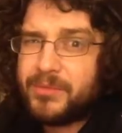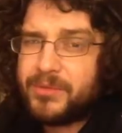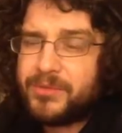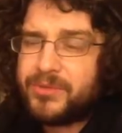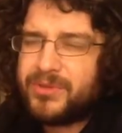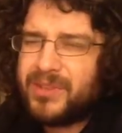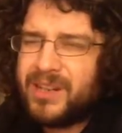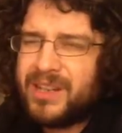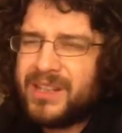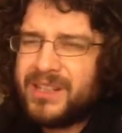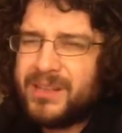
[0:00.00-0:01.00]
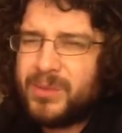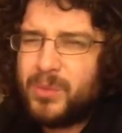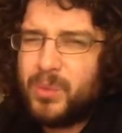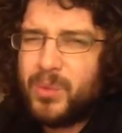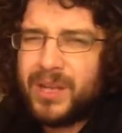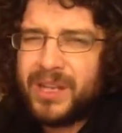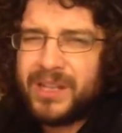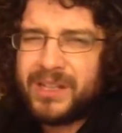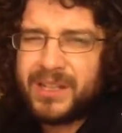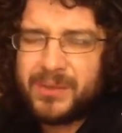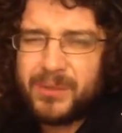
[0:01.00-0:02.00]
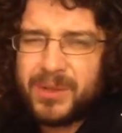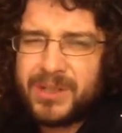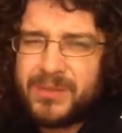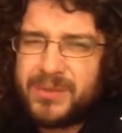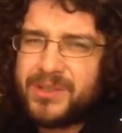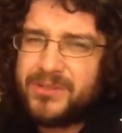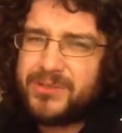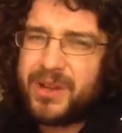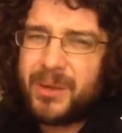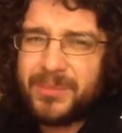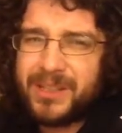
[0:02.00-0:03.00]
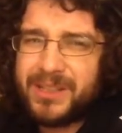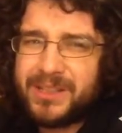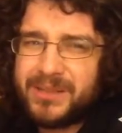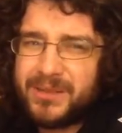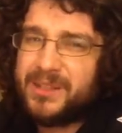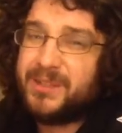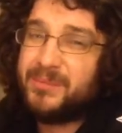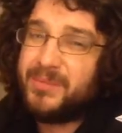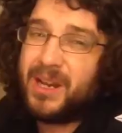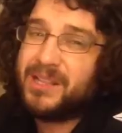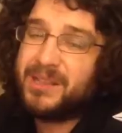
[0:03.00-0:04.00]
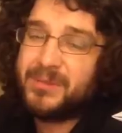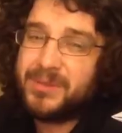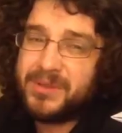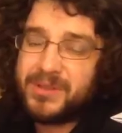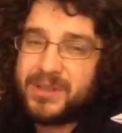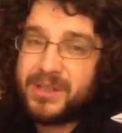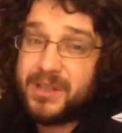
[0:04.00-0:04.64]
tried in a weird kind of way to entrap me. So like I ended up just